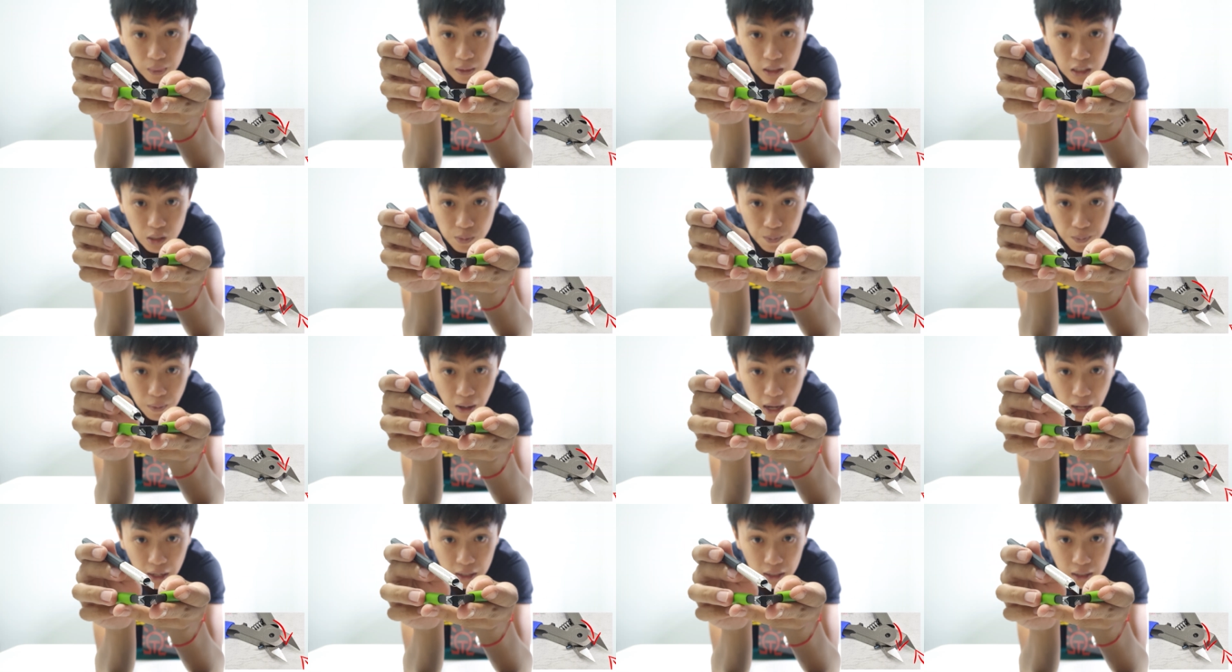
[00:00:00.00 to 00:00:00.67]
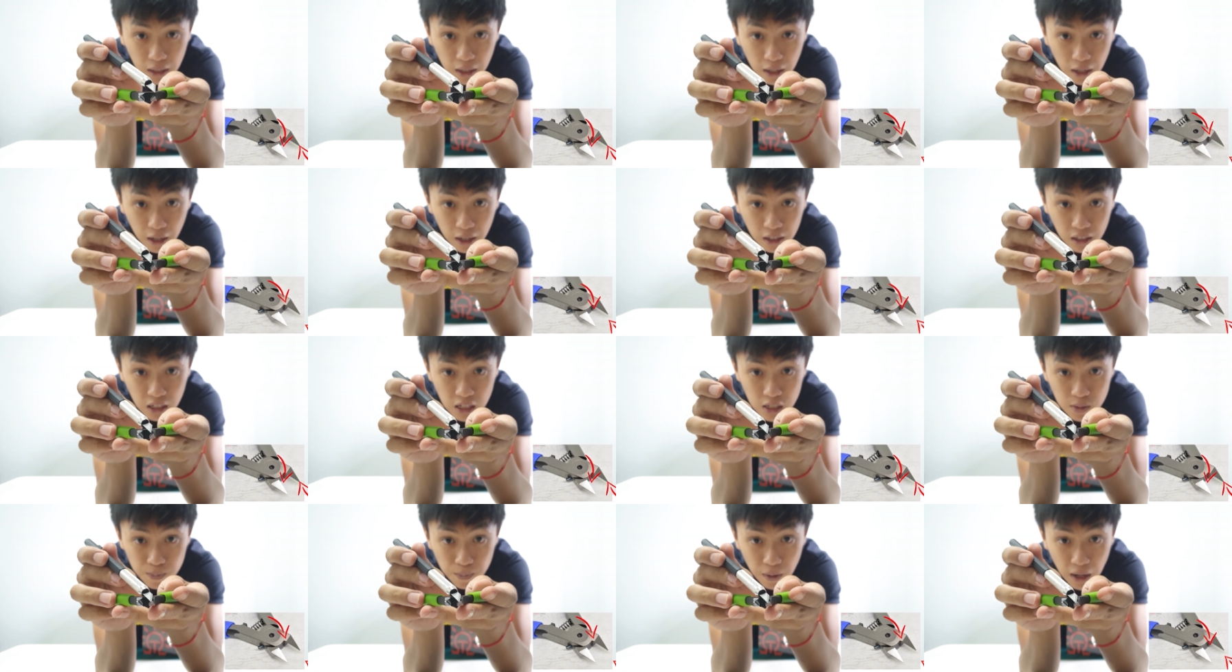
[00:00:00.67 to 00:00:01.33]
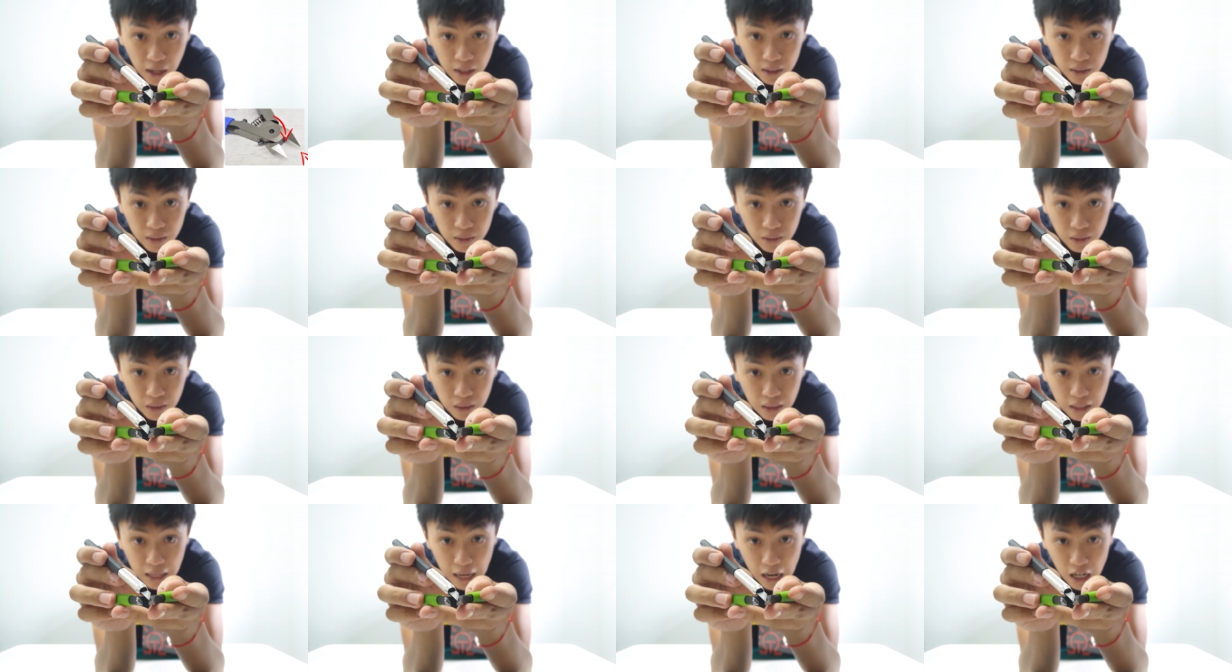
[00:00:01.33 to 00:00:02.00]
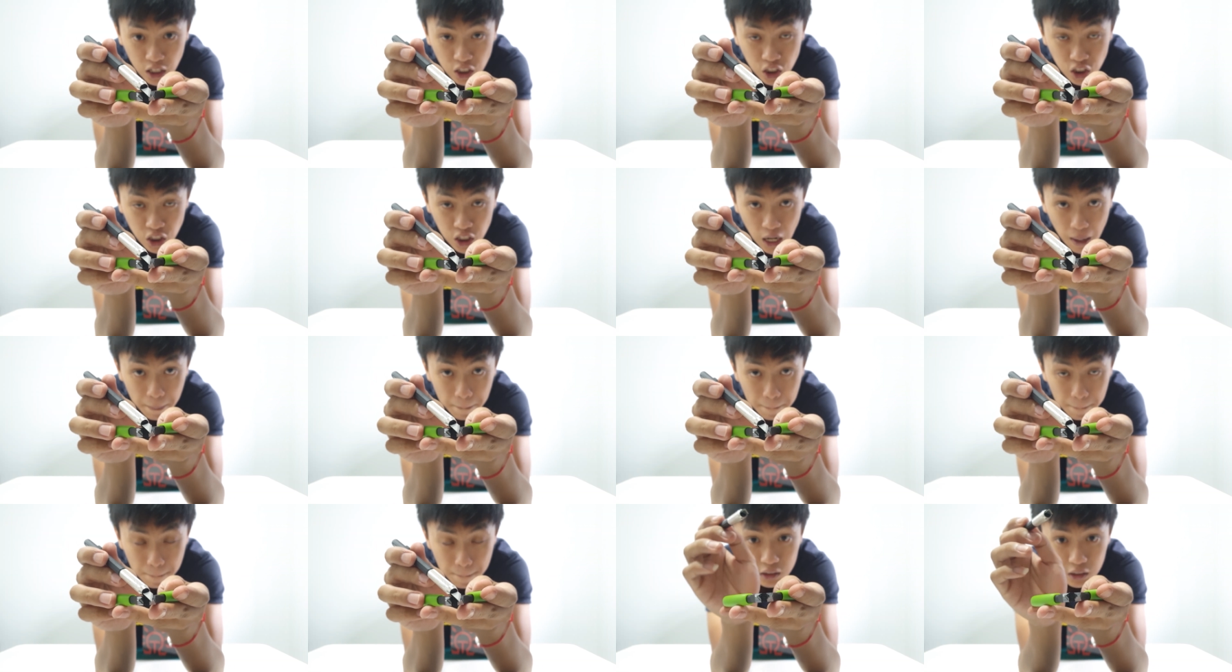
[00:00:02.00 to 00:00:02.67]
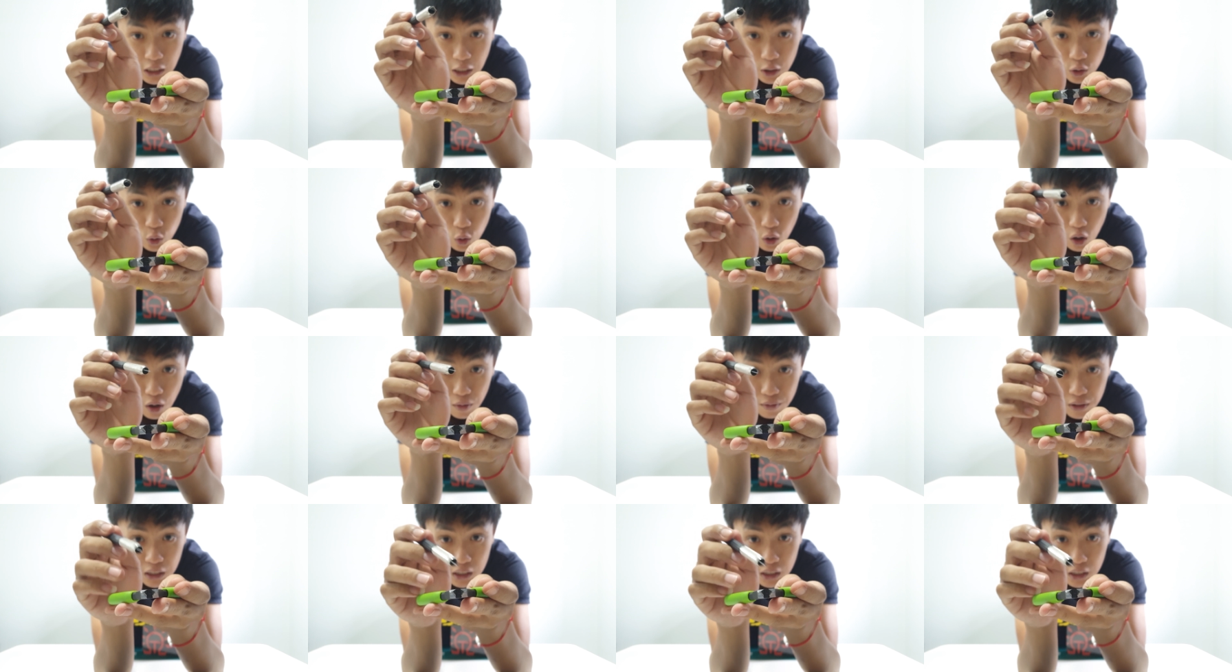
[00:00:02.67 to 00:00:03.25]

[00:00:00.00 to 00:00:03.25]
this part and this part, they are sharp. Take note of